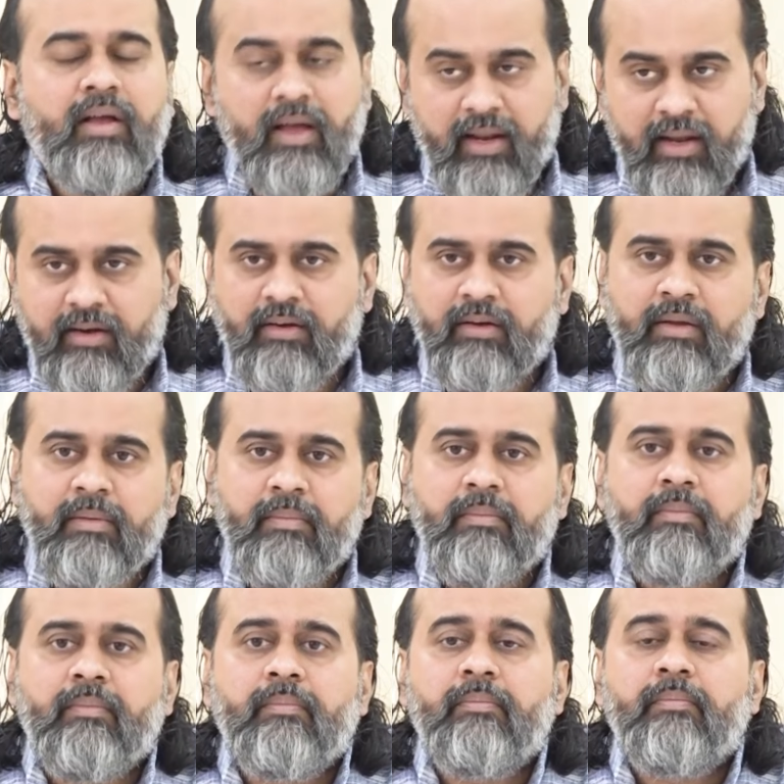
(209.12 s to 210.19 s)
Correct.
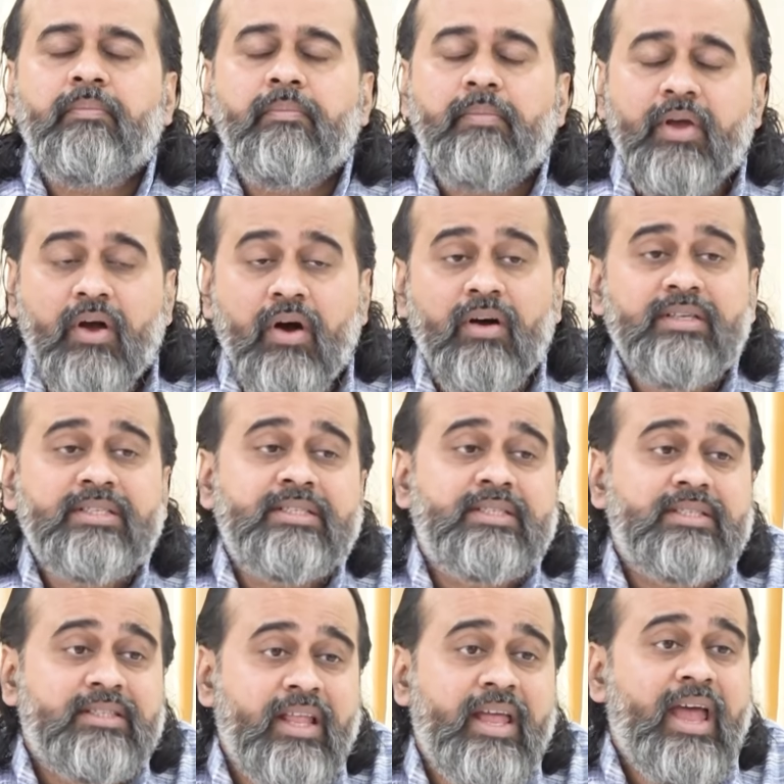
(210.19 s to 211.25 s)

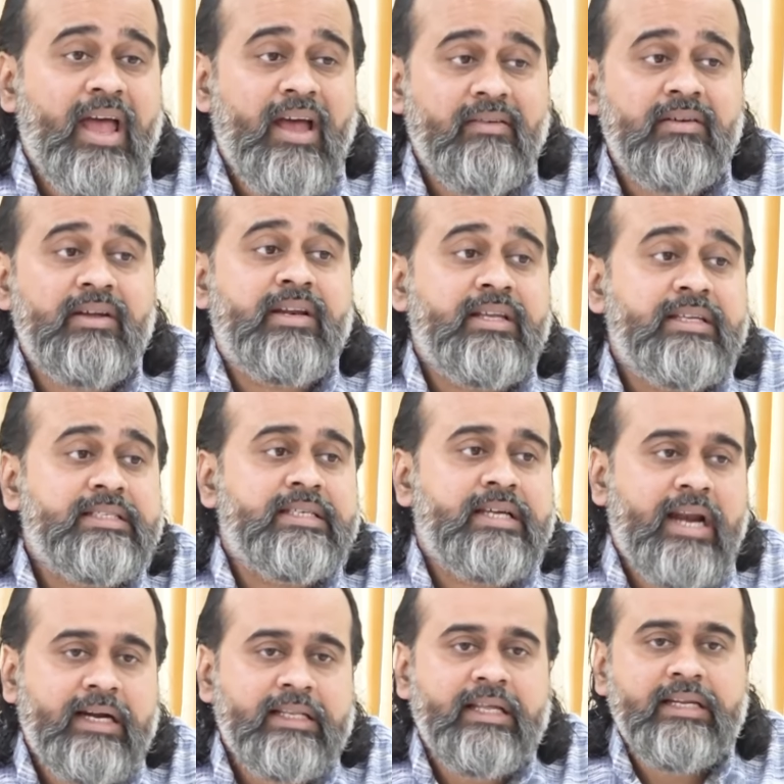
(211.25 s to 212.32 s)
Because they have a
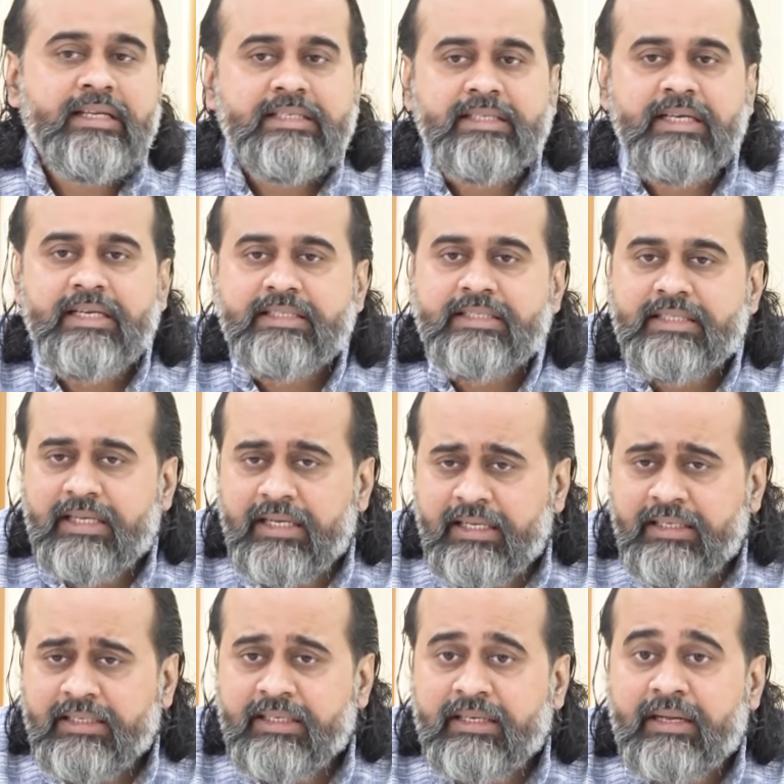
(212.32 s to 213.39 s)
reason, and the reason is
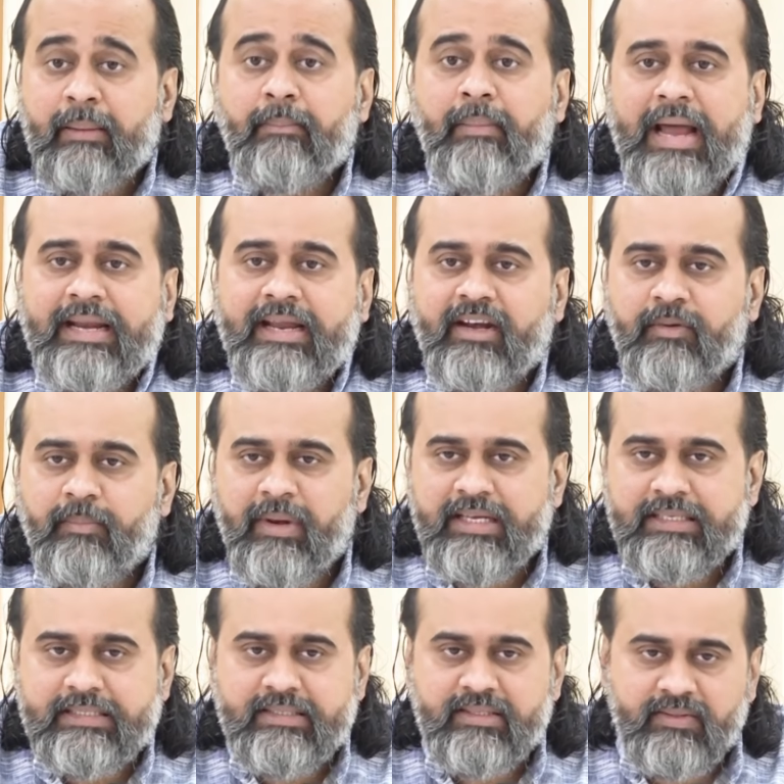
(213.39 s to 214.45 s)
the
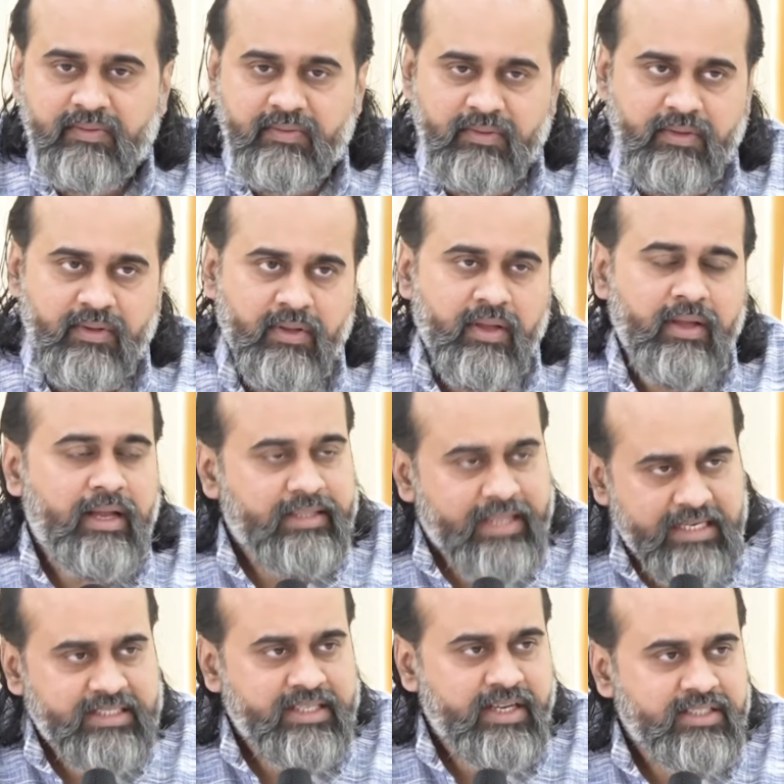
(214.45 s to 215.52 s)
marketplace.
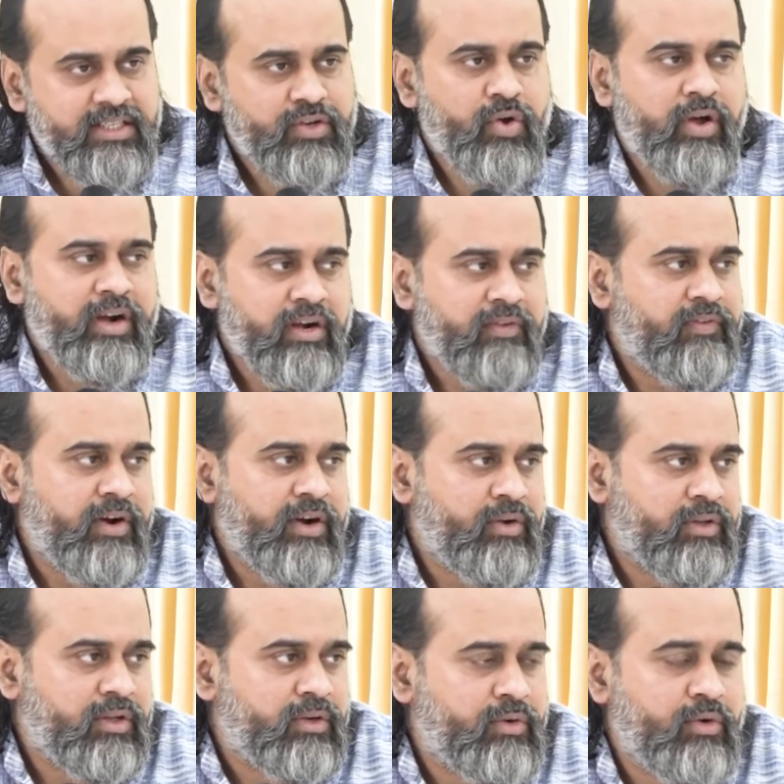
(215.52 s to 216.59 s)
That's the reason you are indifferent
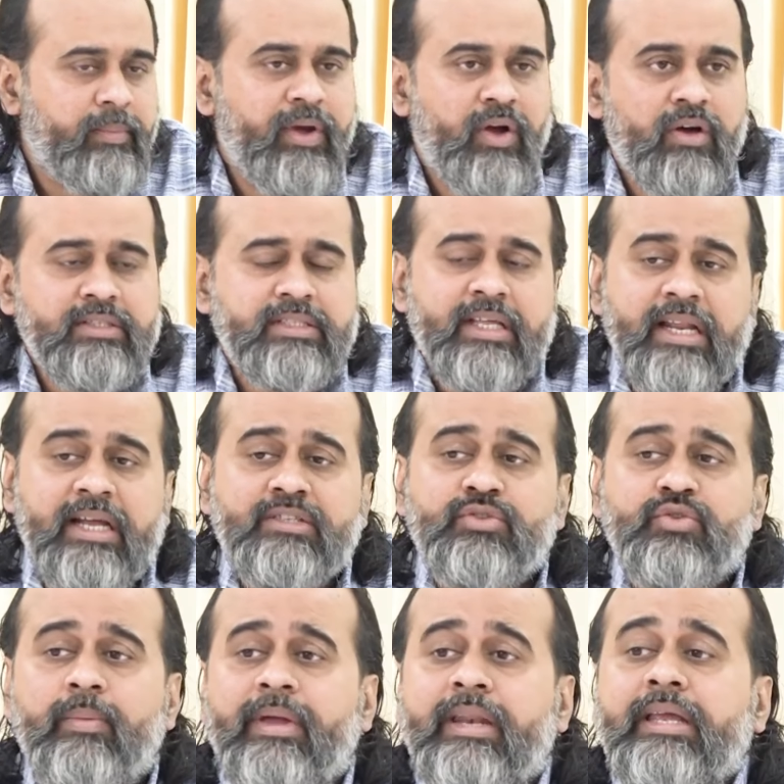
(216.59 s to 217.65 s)
to the Guru because there are
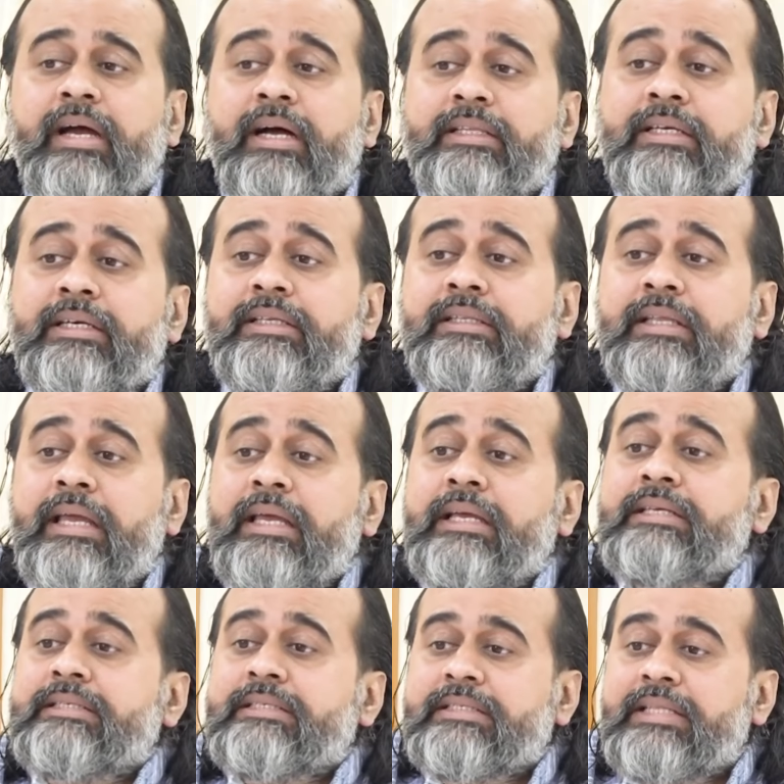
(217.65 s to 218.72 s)
so many other
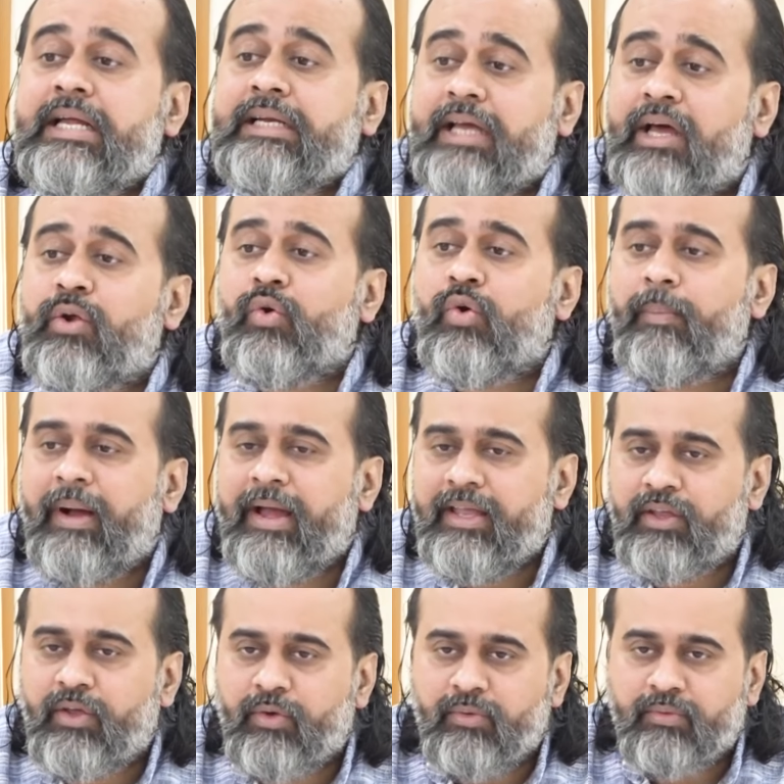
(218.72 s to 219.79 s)
things that are
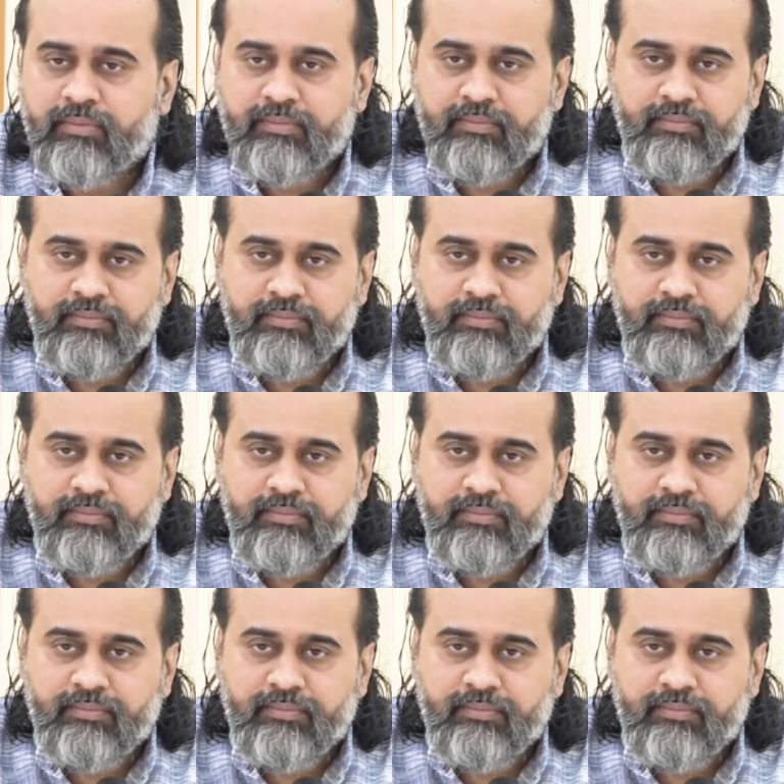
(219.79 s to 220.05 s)
occupying you.